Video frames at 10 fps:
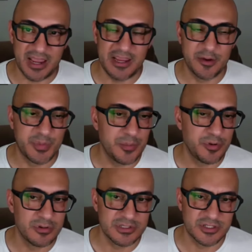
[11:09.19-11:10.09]
I hear
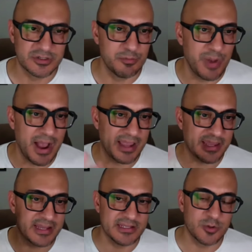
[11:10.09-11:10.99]
people
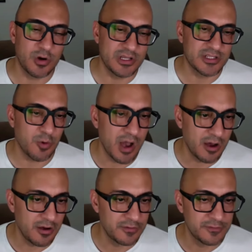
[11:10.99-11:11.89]
buying it in twenty
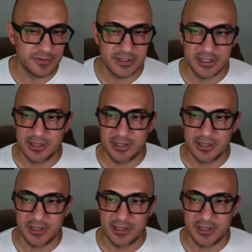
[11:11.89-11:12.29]
twelve.